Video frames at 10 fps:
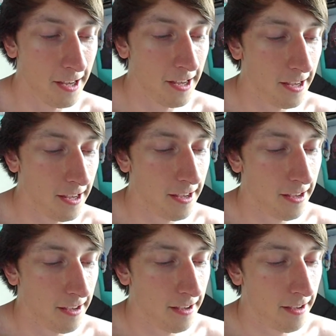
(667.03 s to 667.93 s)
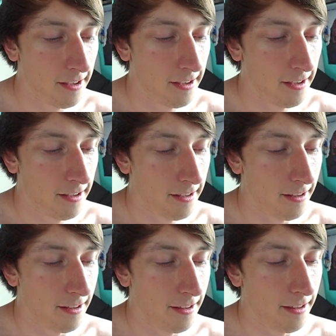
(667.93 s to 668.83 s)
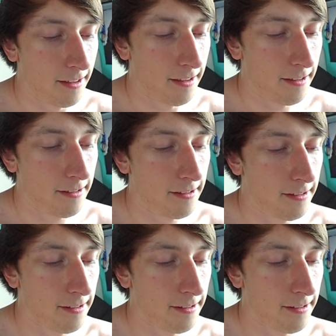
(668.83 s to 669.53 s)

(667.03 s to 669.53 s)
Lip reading: Nothing is said.